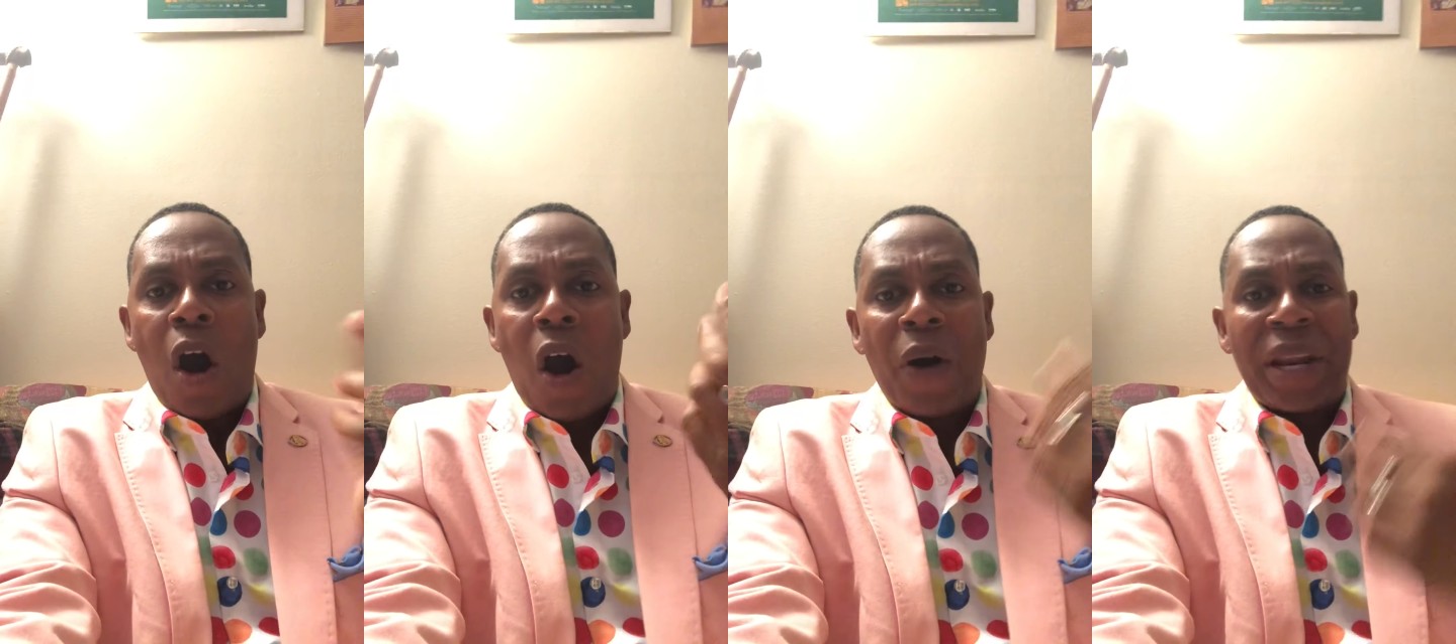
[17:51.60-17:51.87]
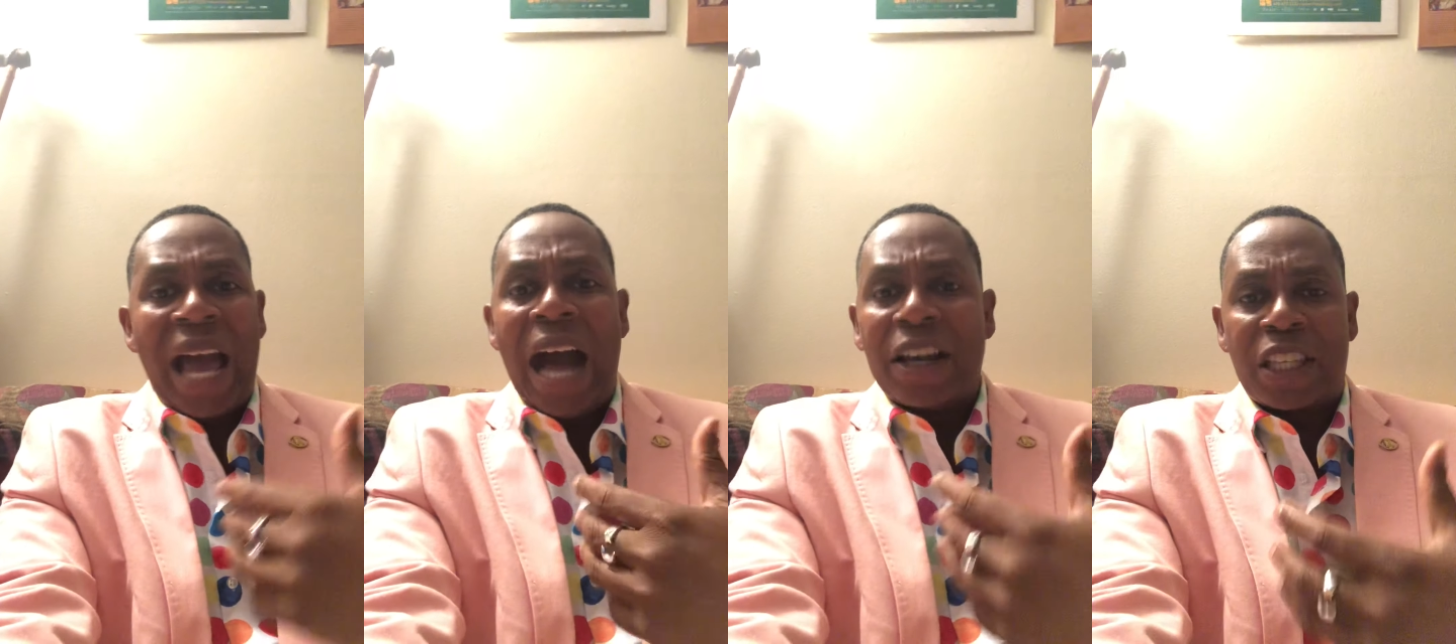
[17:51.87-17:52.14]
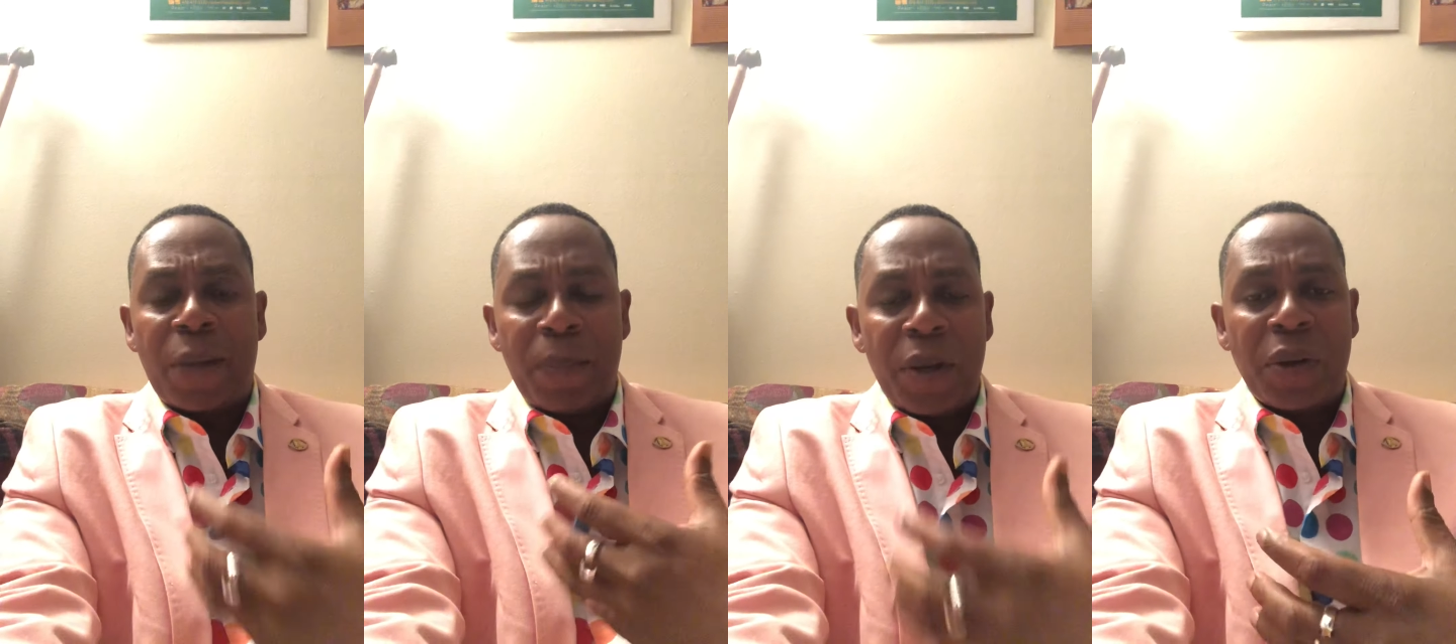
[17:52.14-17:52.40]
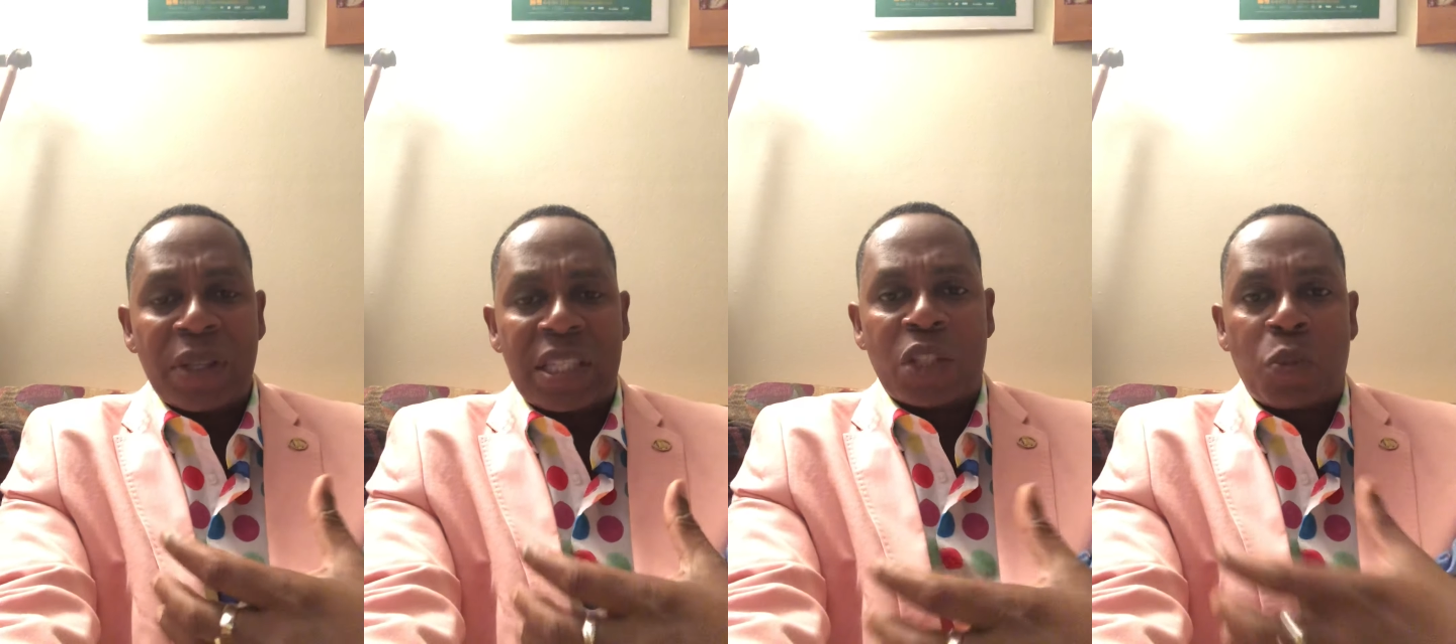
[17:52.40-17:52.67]
on our
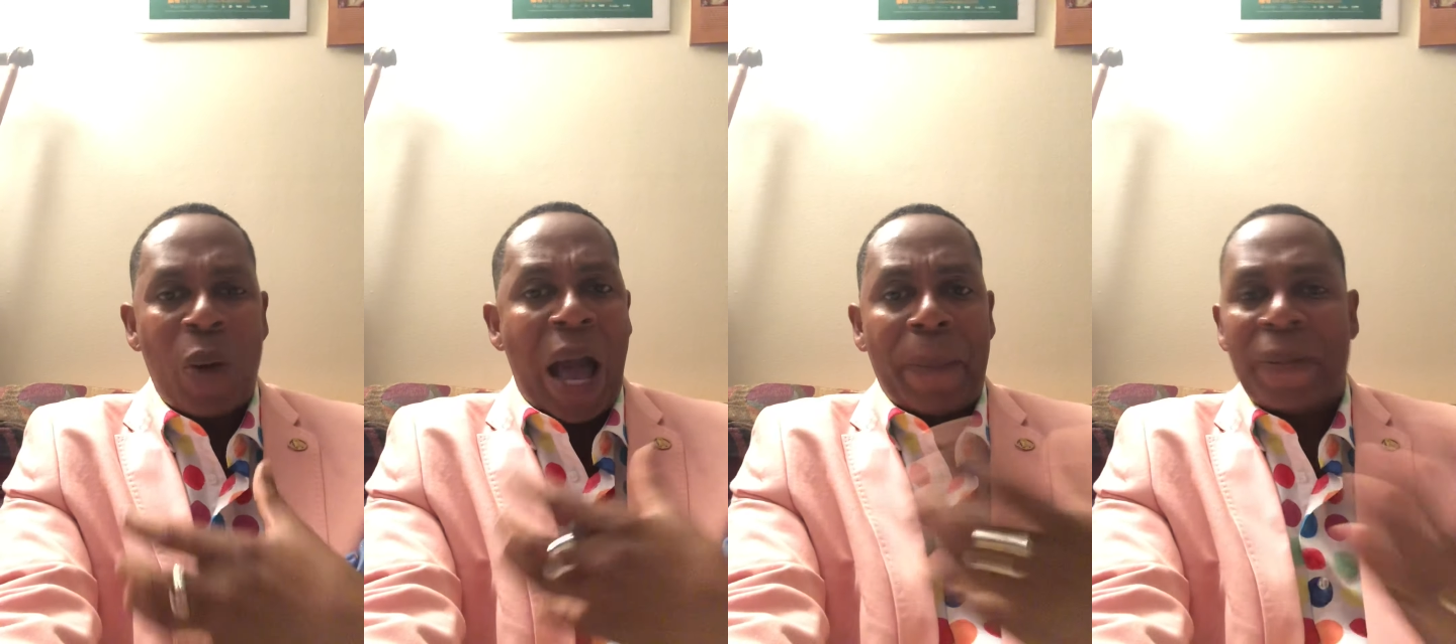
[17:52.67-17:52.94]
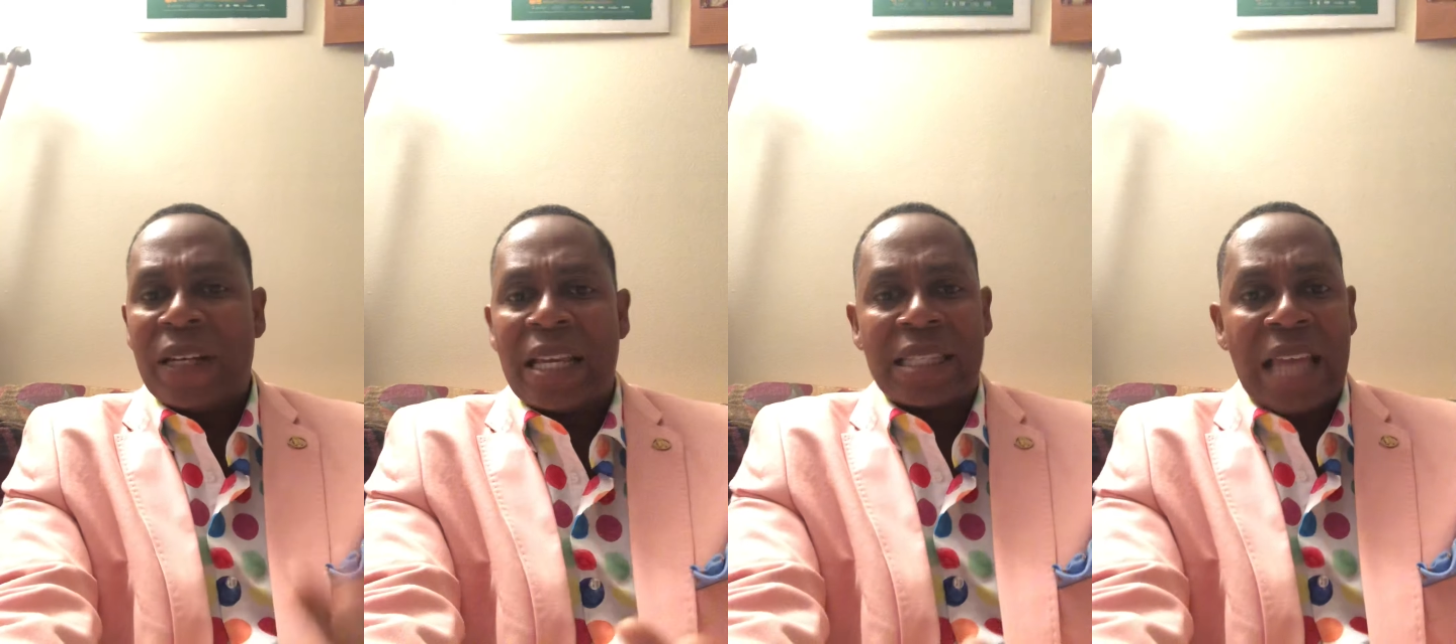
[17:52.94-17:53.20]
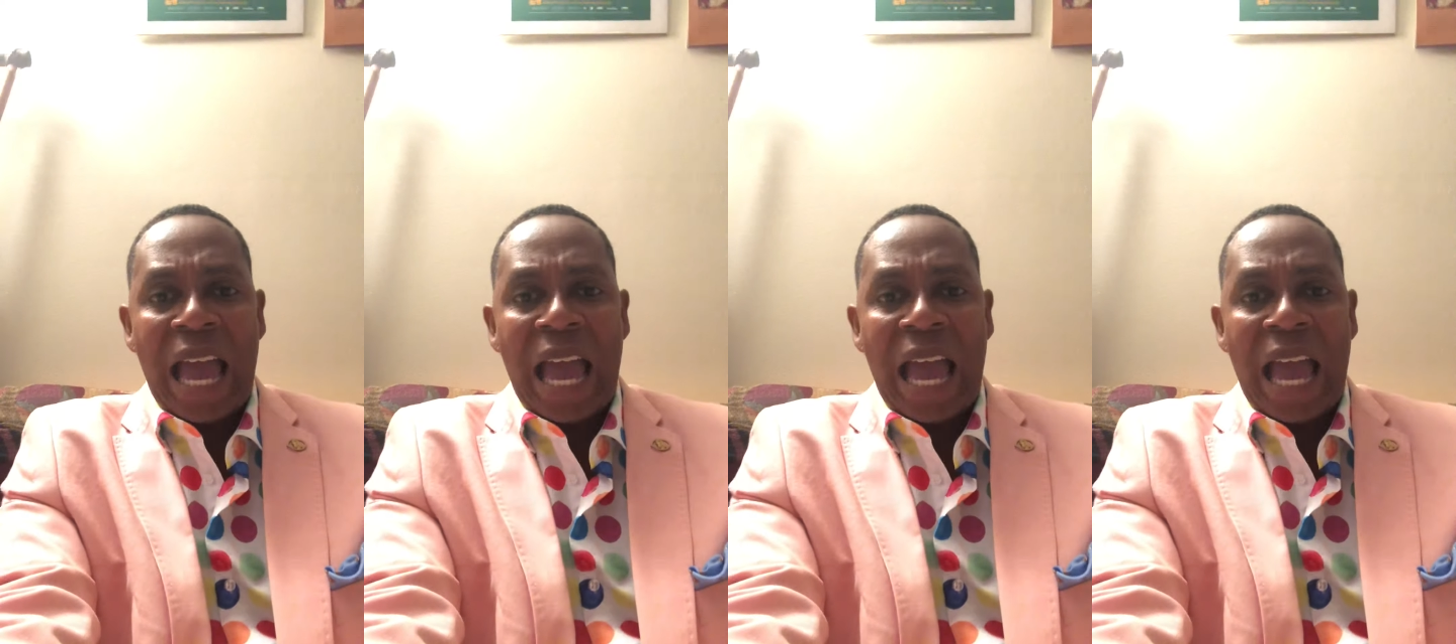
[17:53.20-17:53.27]
communities, wiping us